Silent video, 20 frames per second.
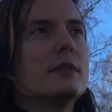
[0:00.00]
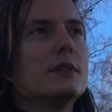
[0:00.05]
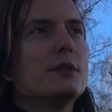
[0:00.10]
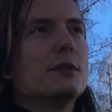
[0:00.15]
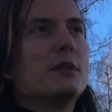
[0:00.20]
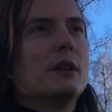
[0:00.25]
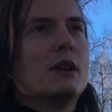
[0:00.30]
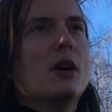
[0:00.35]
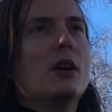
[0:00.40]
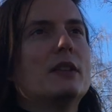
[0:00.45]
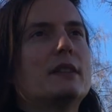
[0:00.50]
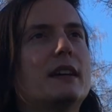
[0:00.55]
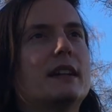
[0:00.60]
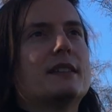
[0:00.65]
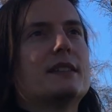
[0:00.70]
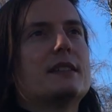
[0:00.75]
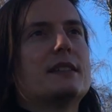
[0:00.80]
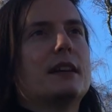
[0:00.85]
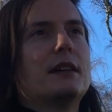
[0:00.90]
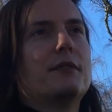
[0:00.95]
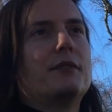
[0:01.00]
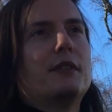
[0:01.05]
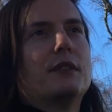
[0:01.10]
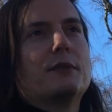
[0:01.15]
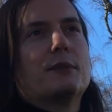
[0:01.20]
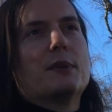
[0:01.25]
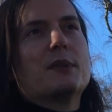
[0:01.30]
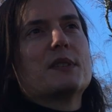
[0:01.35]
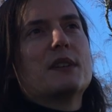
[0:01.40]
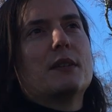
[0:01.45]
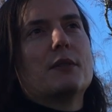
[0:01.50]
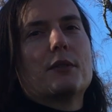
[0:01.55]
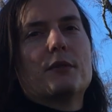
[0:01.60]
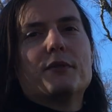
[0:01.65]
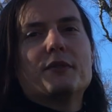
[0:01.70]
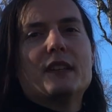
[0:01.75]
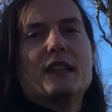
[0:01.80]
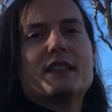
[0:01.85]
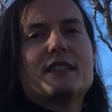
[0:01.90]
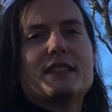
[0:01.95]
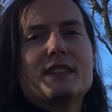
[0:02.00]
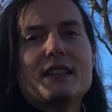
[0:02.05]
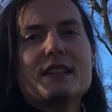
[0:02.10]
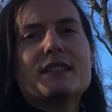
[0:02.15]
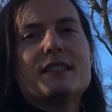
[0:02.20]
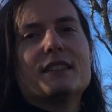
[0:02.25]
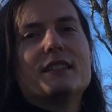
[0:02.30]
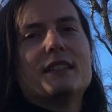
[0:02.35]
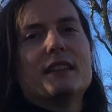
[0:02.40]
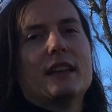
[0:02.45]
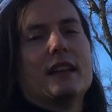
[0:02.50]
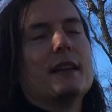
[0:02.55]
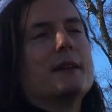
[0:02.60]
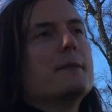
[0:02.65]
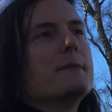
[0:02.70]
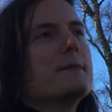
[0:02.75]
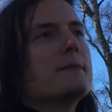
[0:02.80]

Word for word: doing all that stuff. It was out of necessity.